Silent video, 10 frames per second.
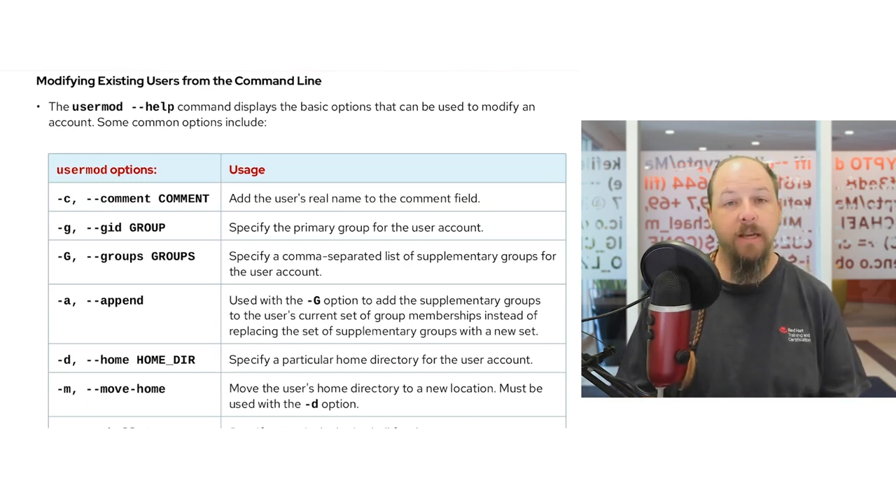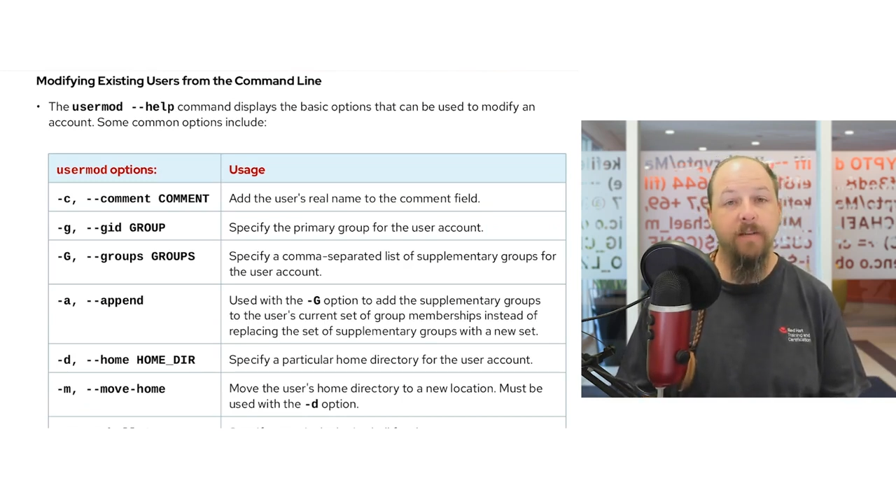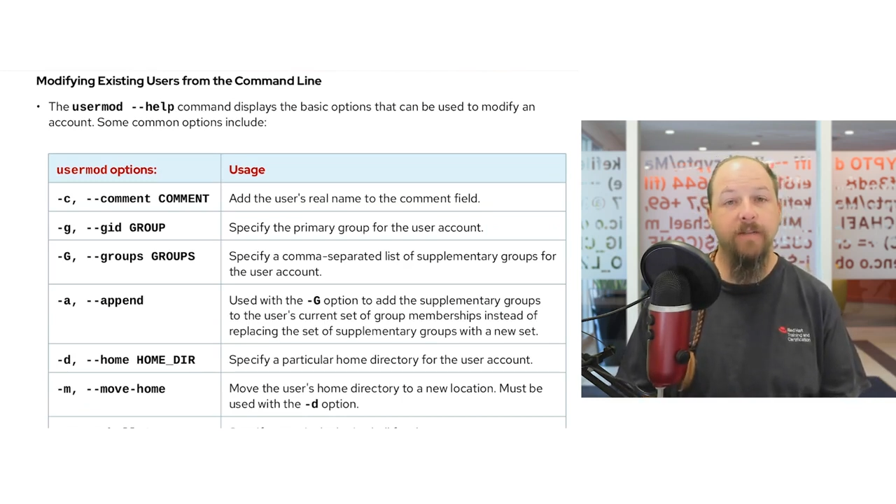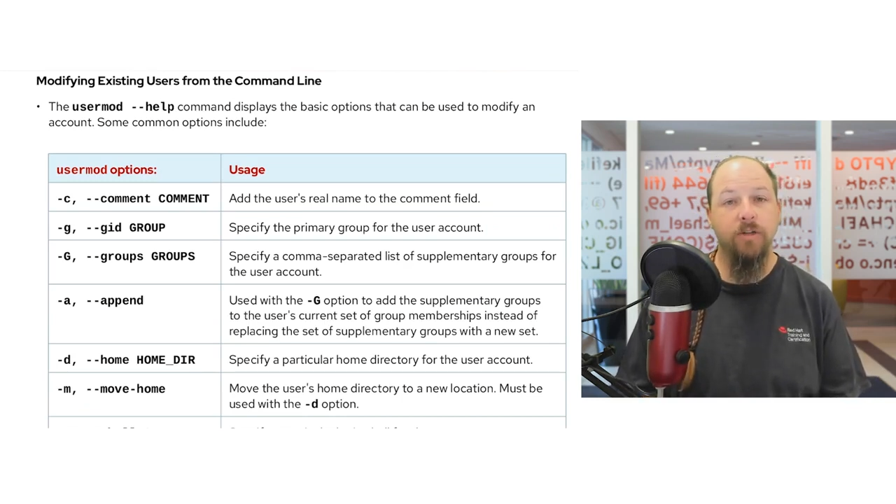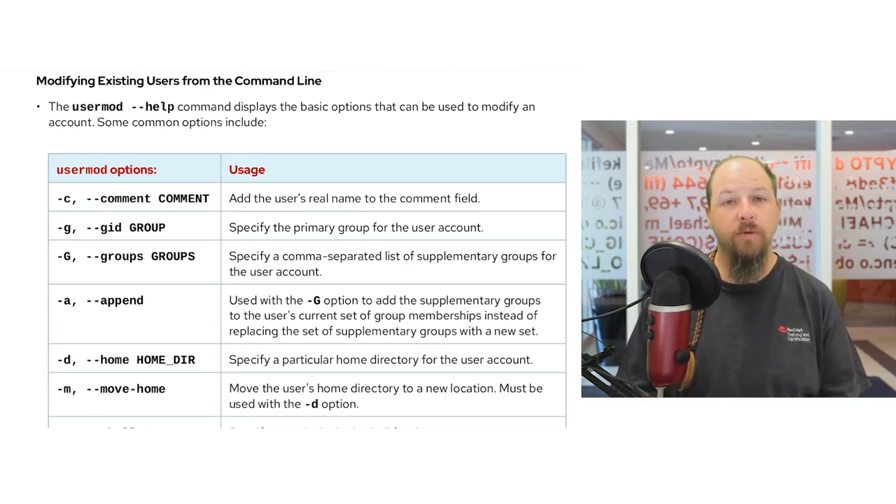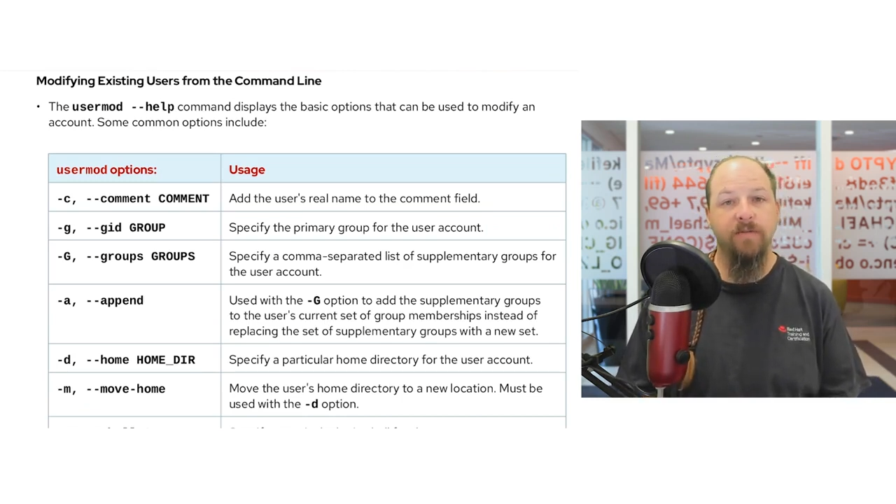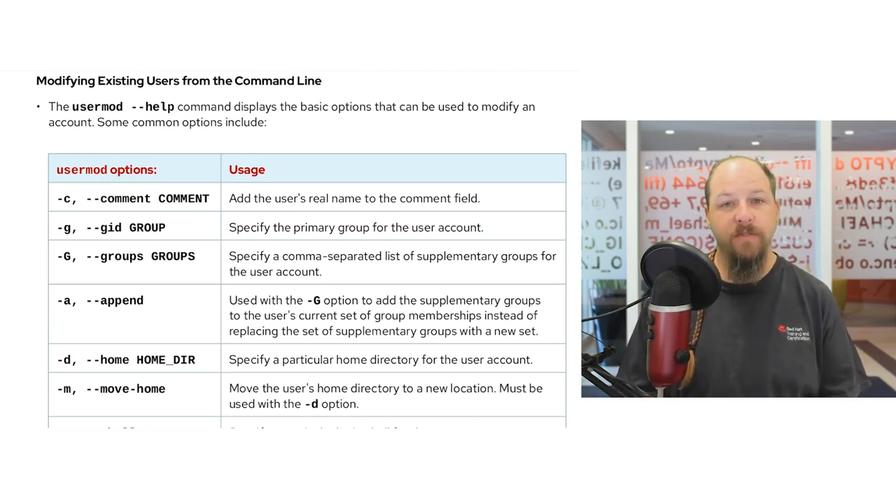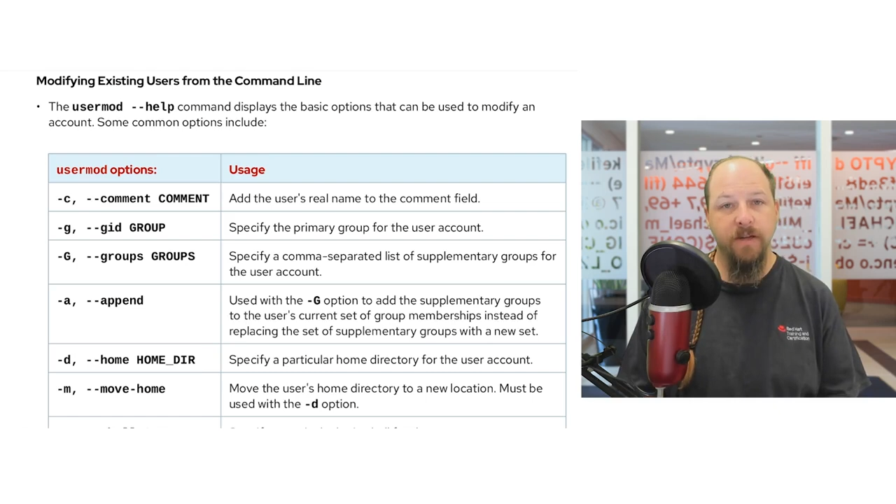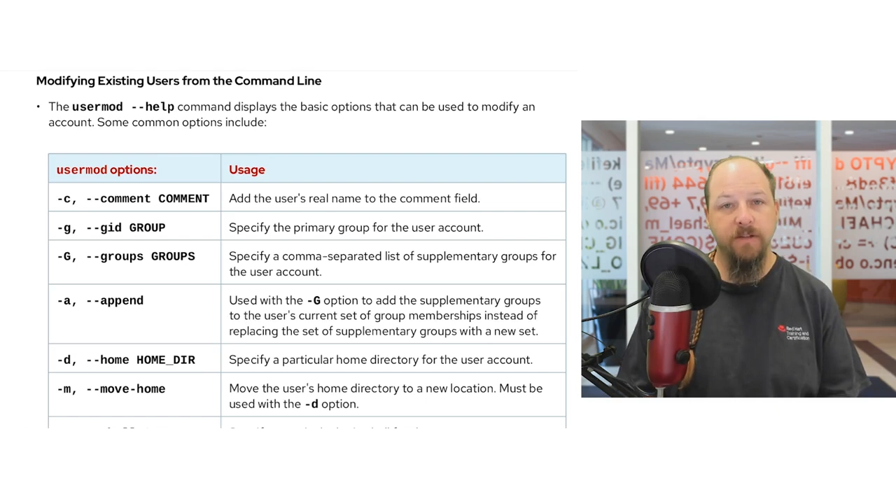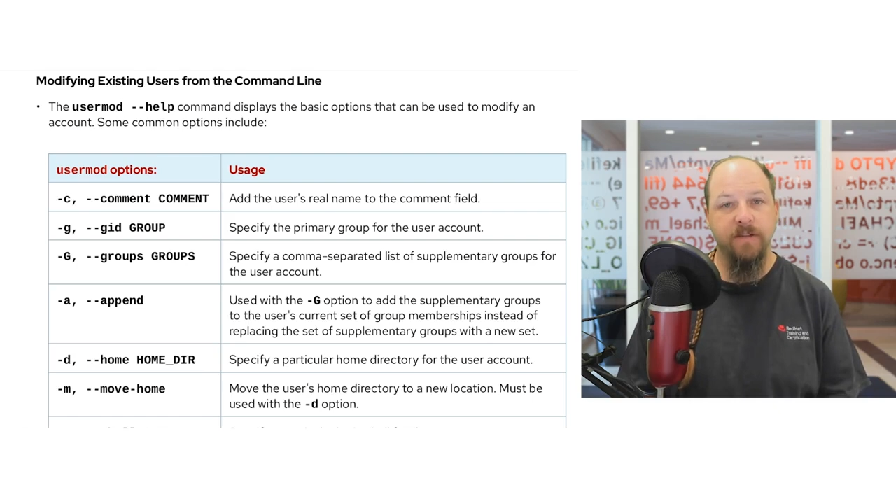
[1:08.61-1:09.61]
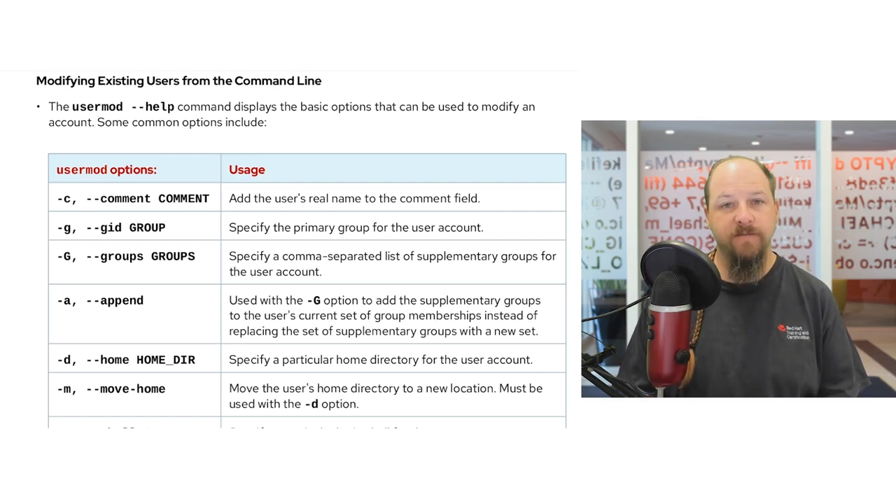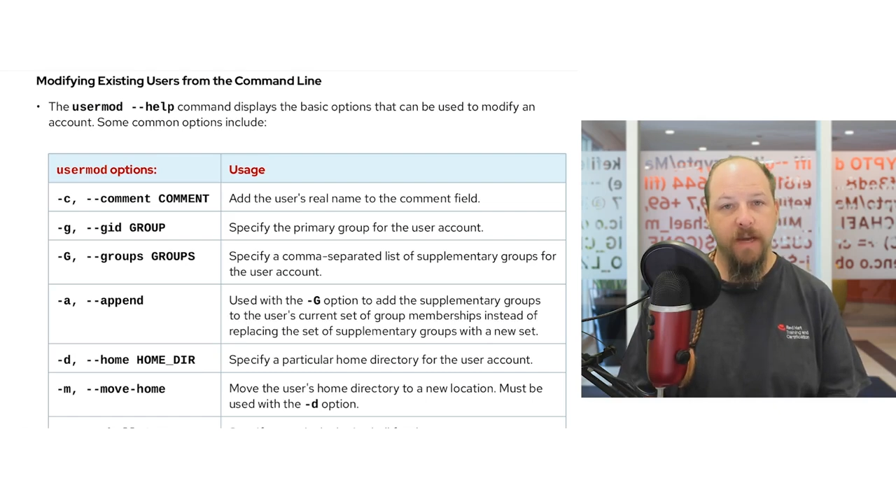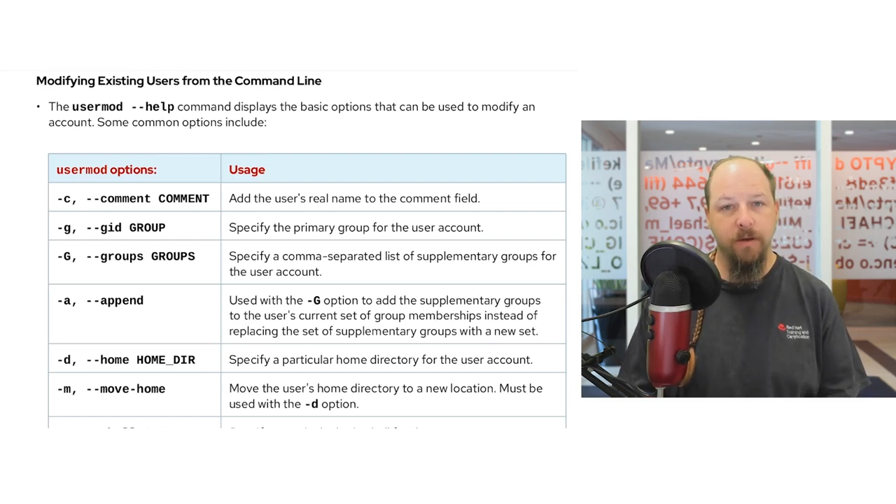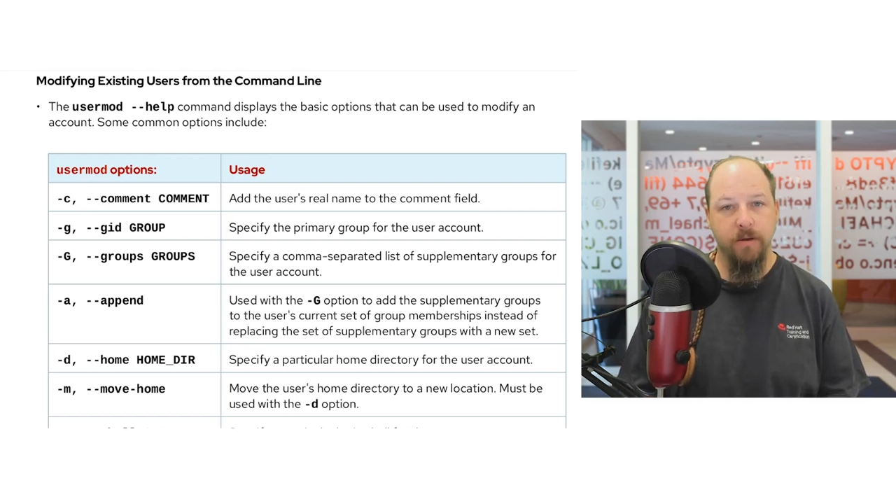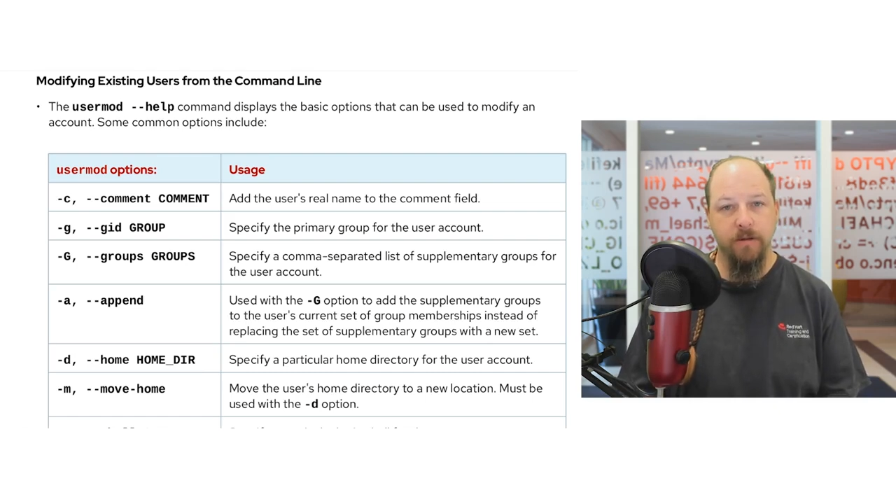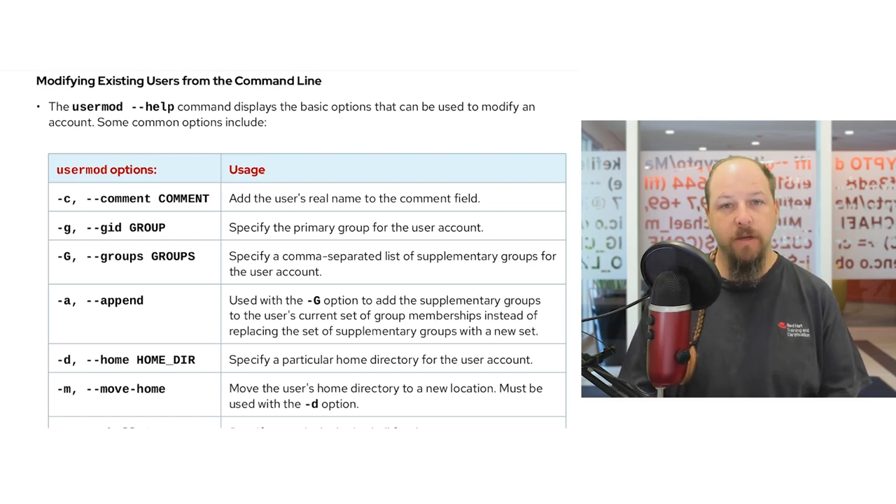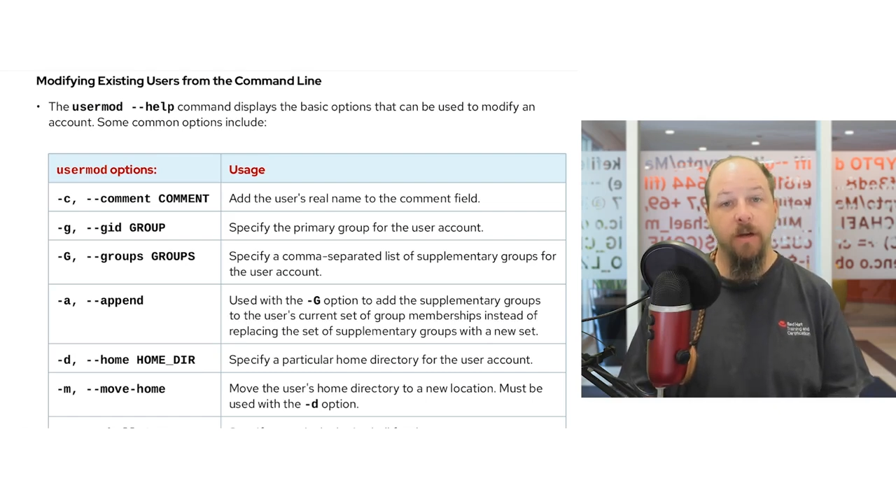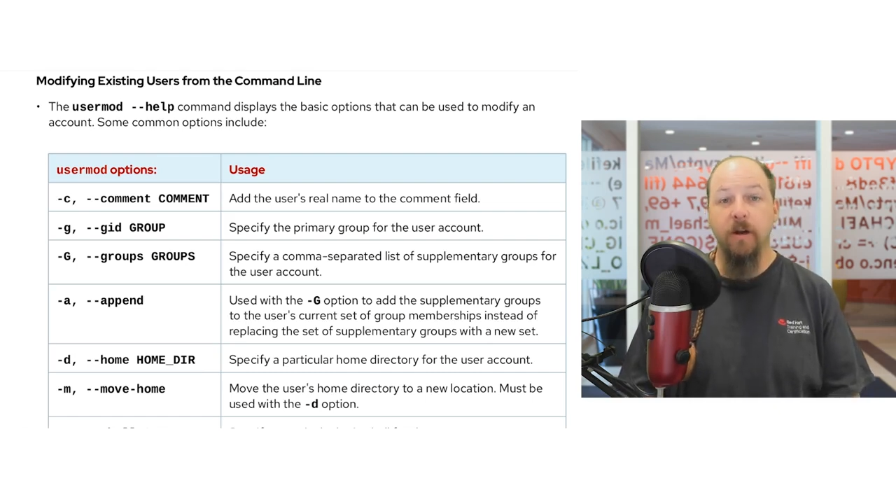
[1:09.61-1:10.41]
individual fields and values